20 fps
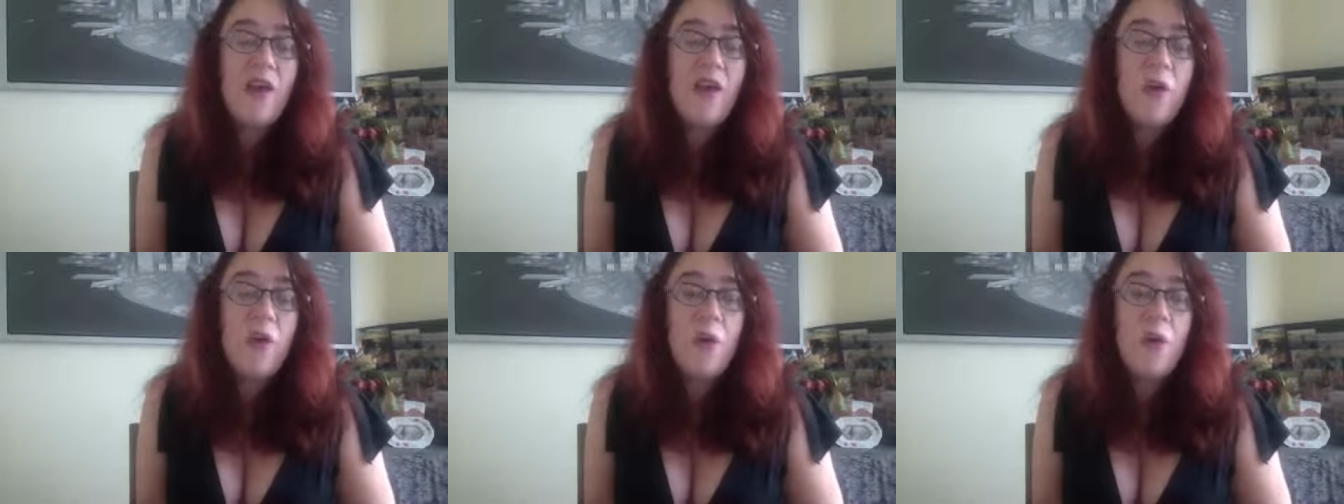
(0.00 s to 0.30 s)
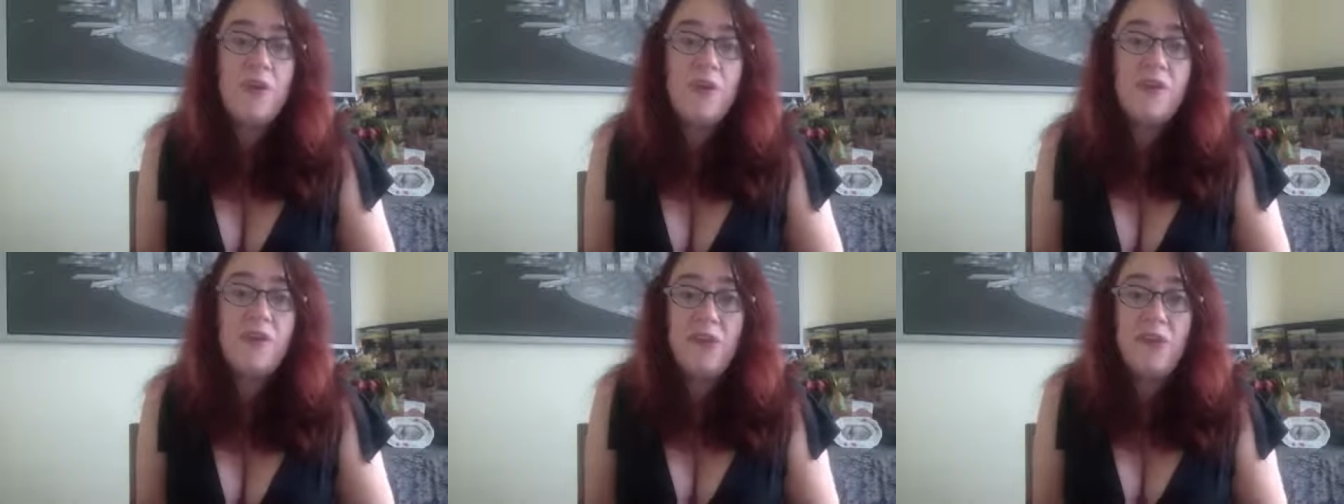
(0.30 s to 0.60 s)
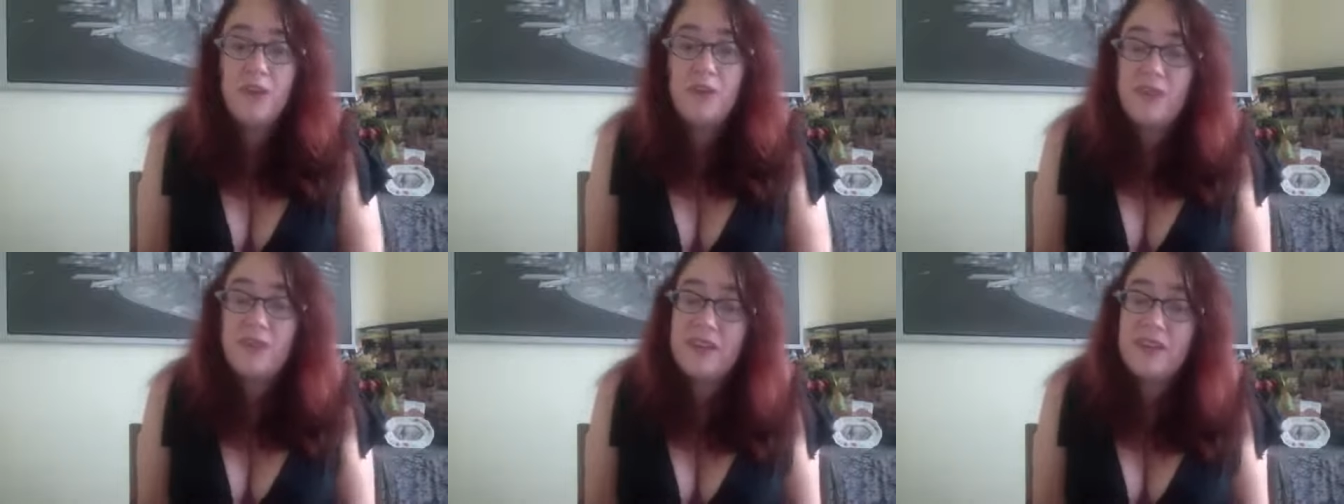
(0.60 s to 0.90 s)
or if you
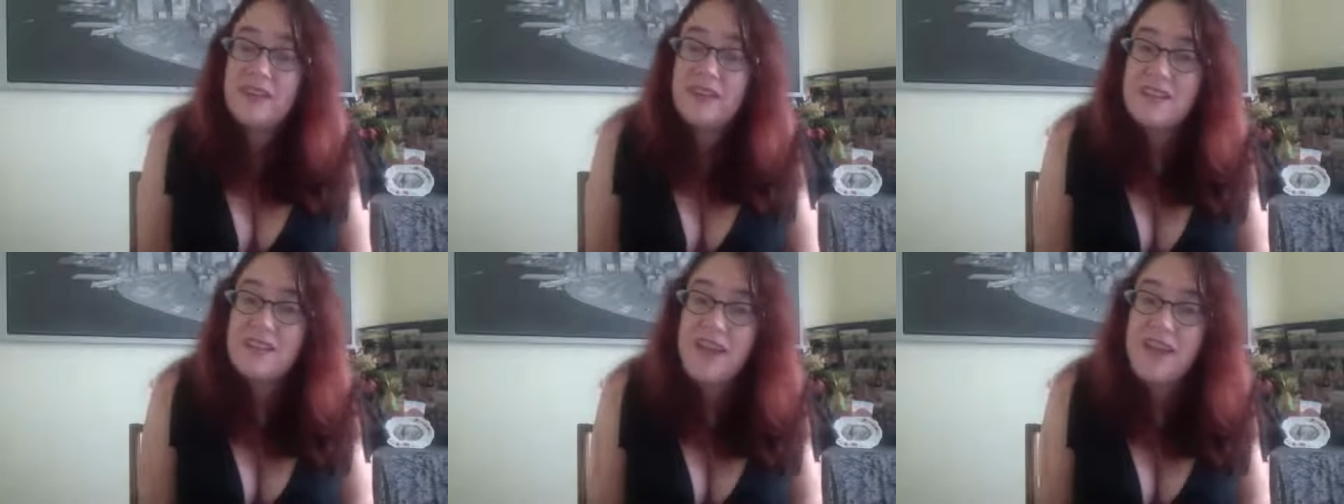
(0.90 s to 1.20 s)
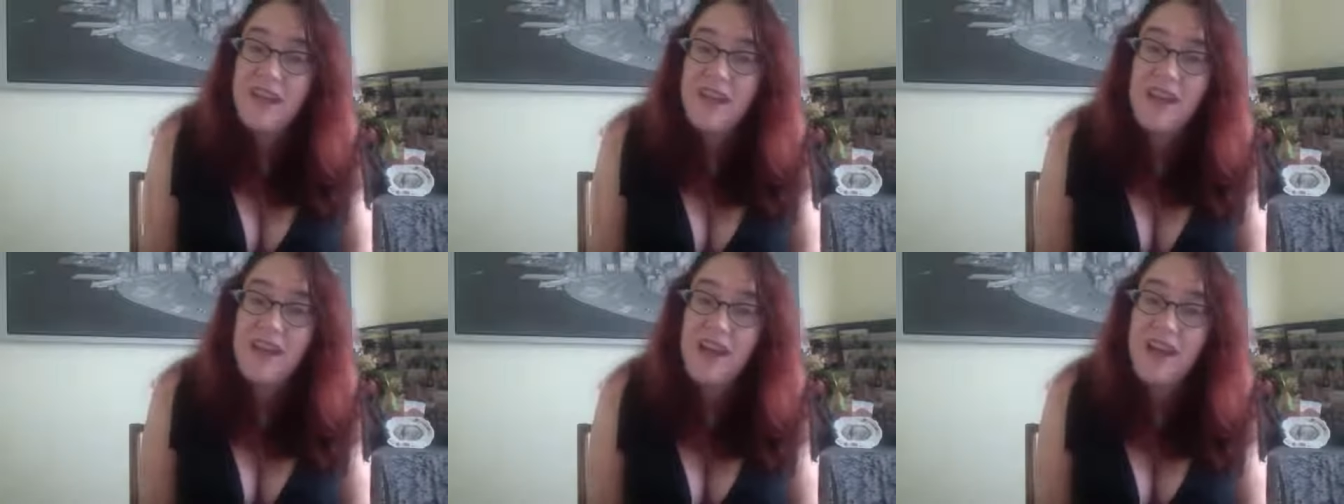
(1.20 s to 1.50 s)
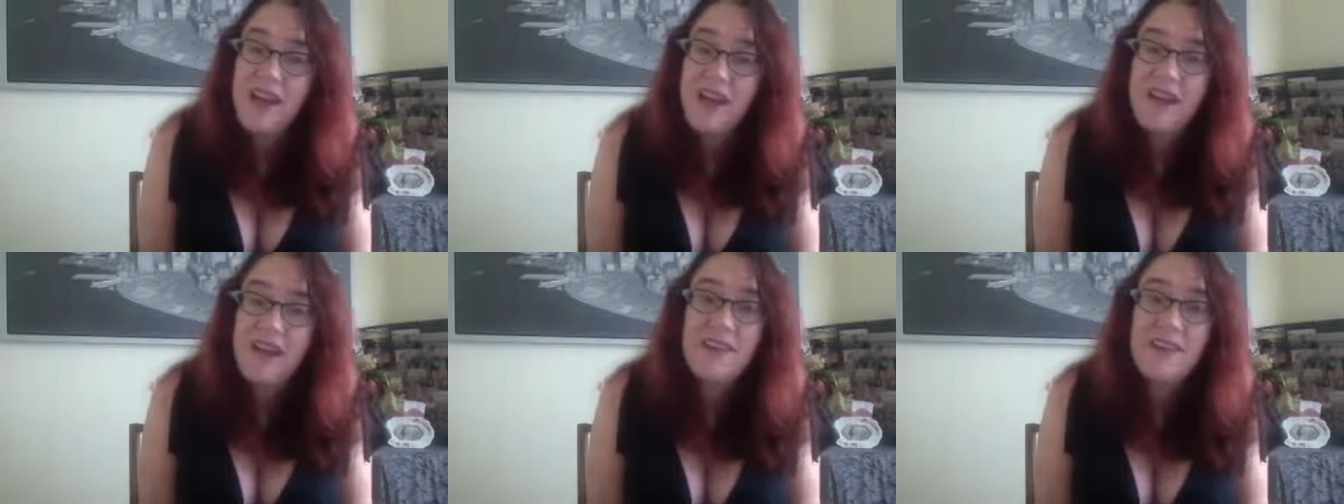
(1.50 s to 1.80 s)
don't feel like saying
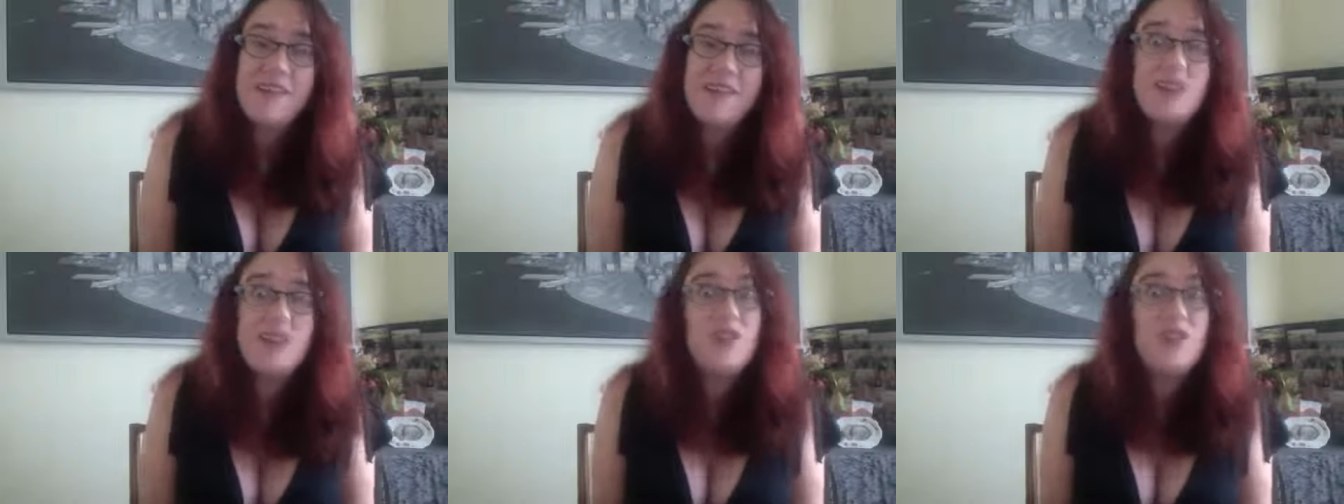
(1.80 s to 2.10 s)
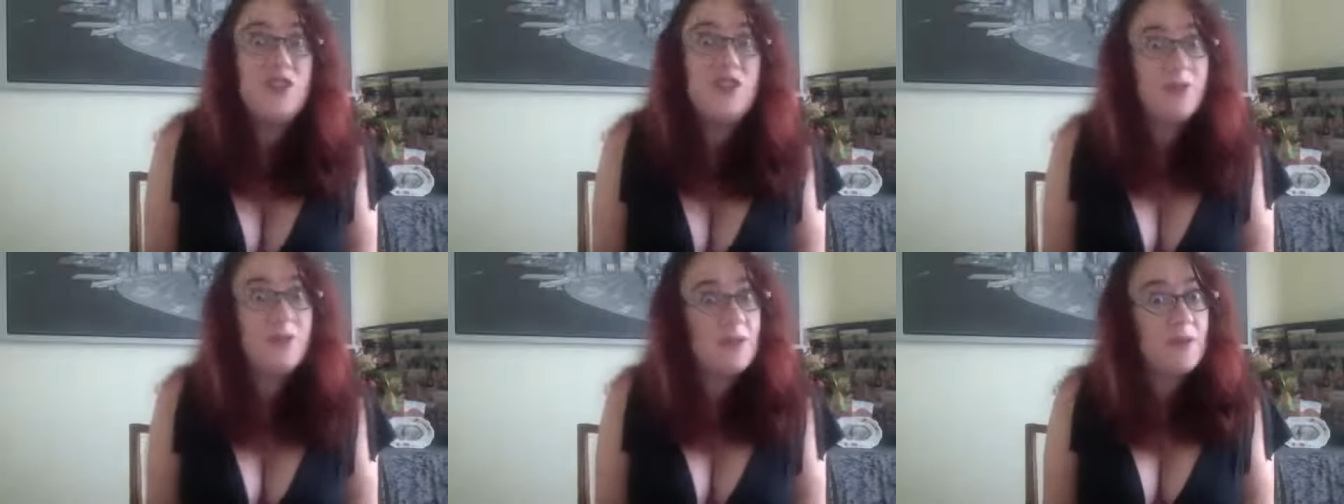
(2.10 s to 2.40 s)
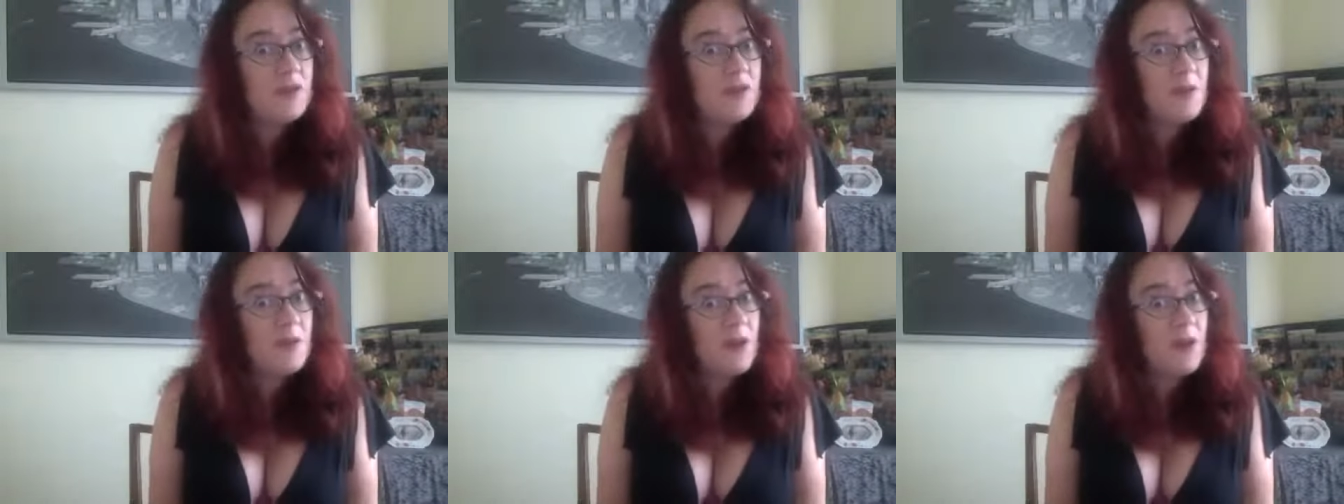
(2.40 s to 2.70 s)
hi, if that's too
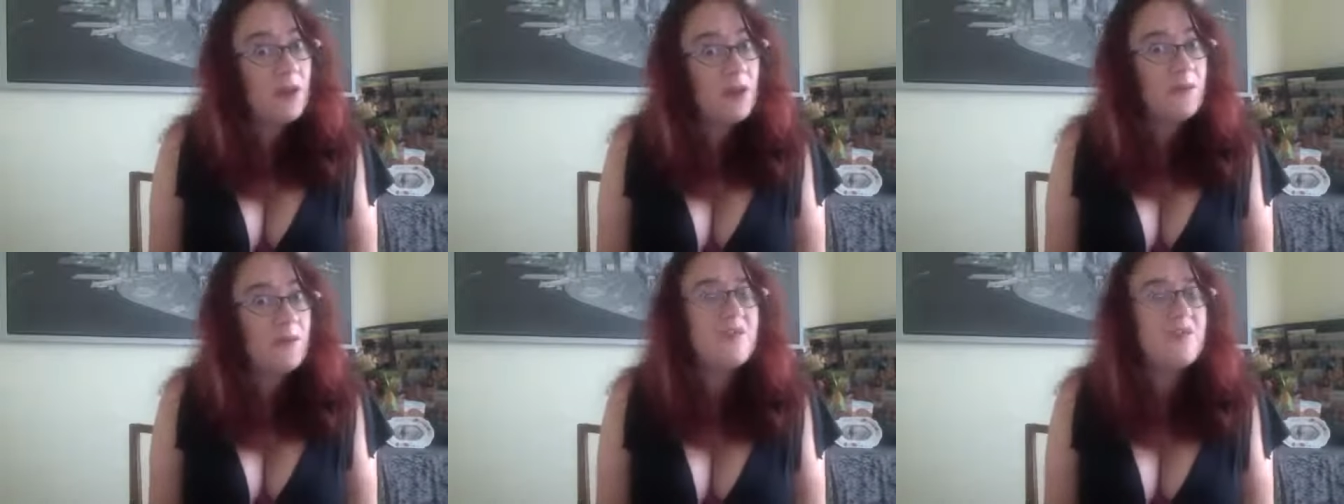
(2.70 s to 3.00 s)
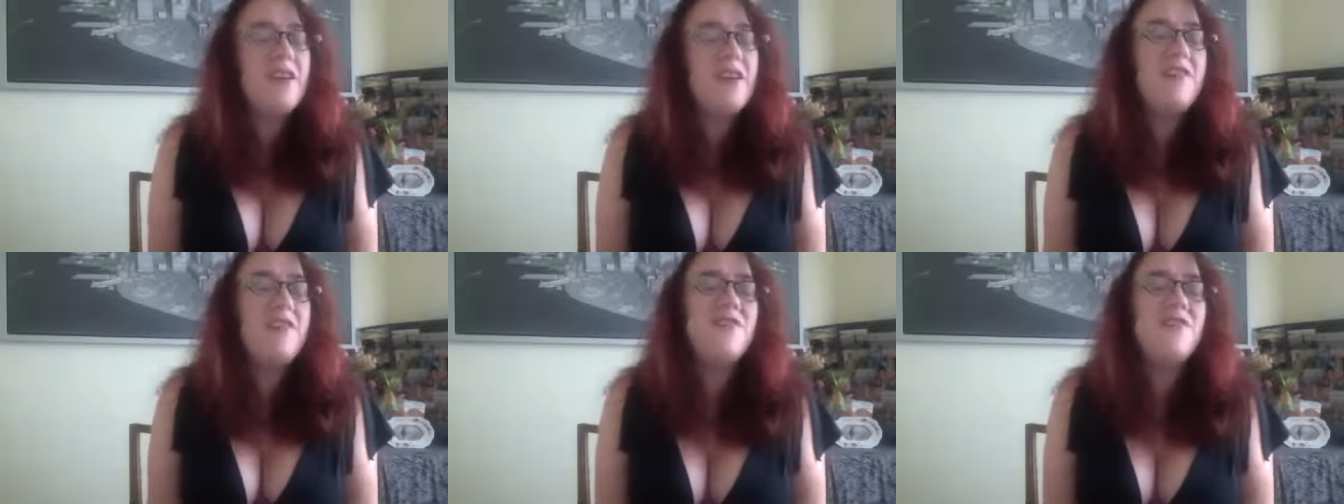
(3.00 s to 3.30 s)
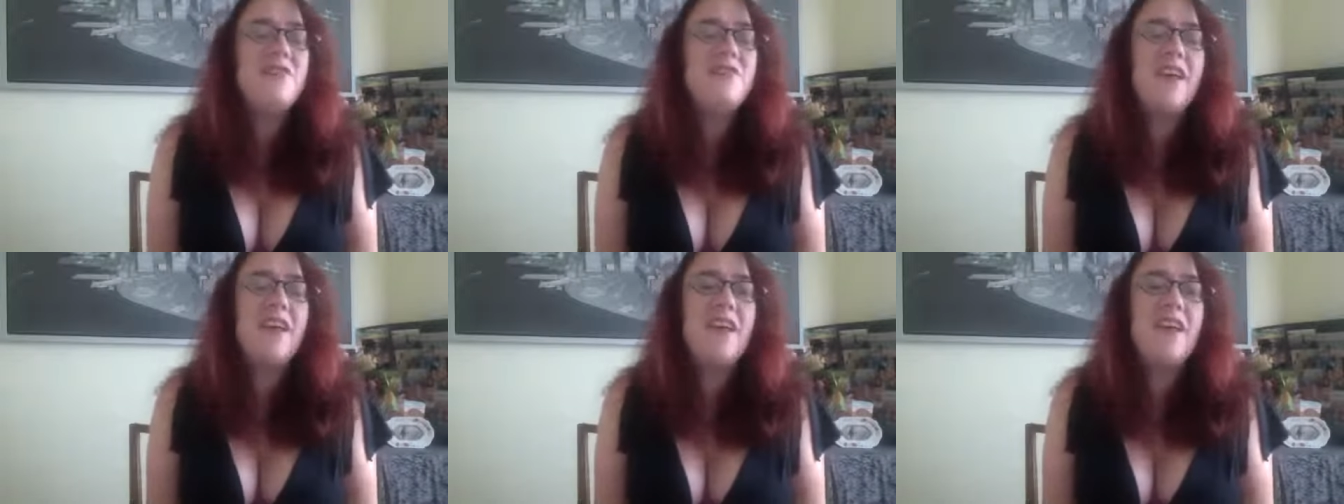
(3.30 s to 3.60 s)
much work, which I
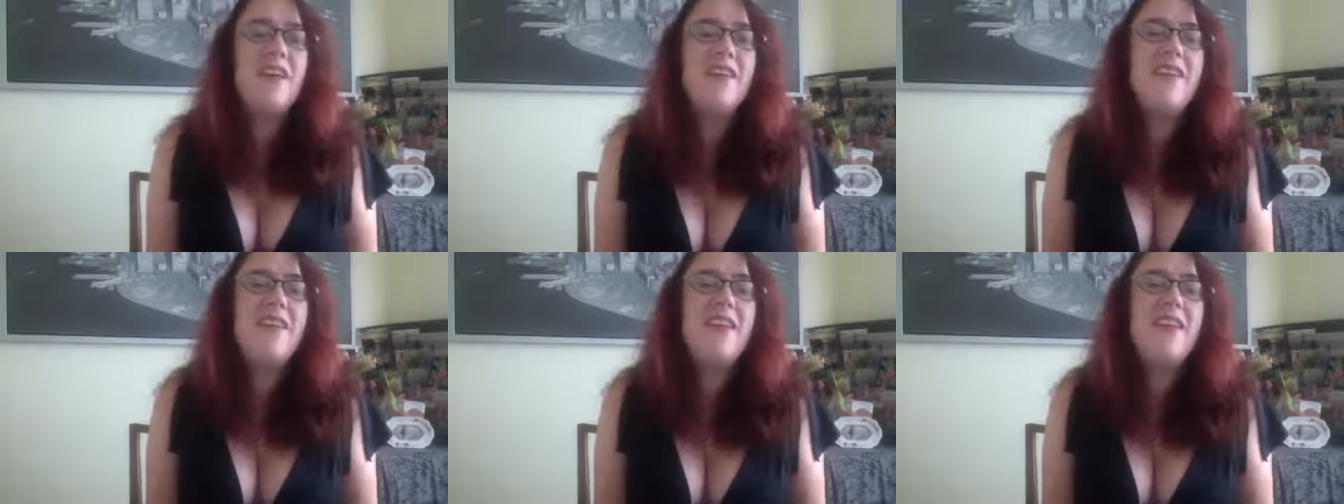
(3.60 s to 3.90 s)
understand,